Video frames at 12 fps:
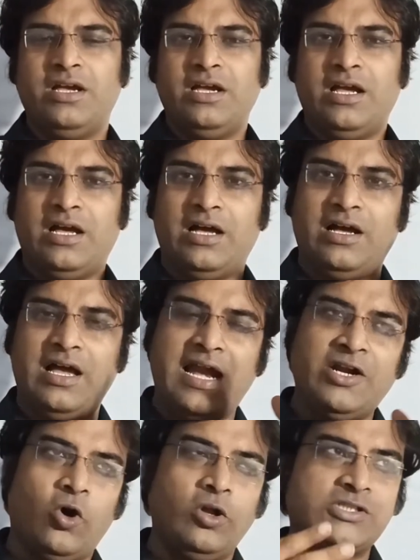
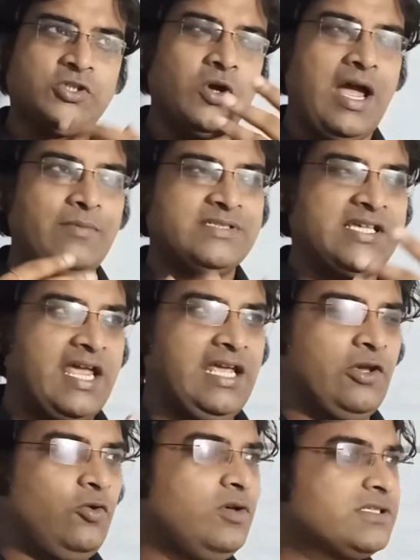and also I am saying
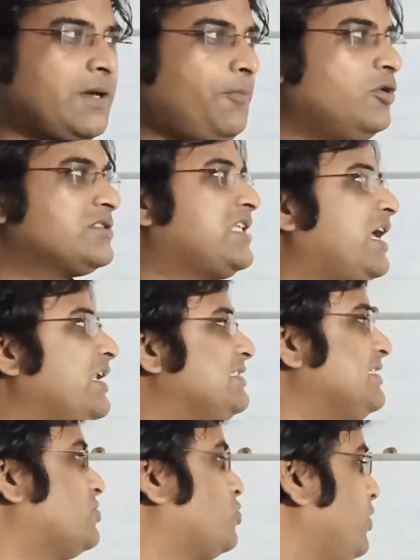you, suppose there is
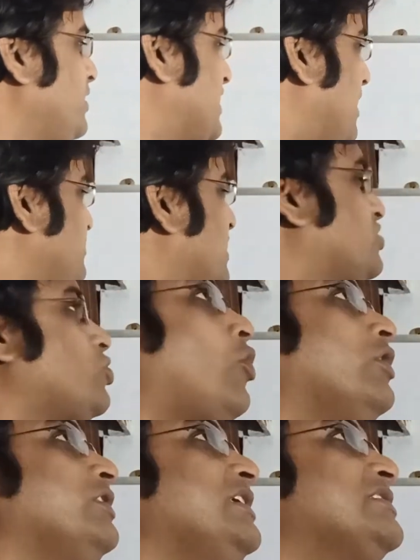a switch, I am just
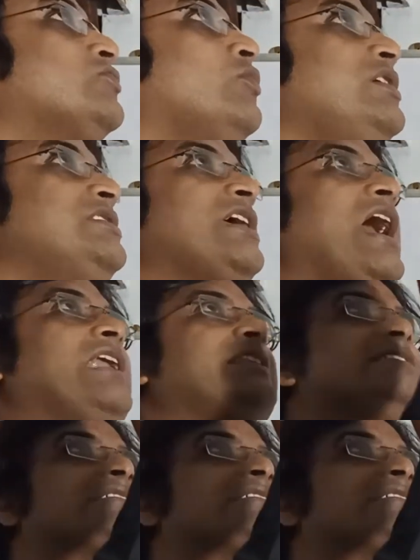on this switch and this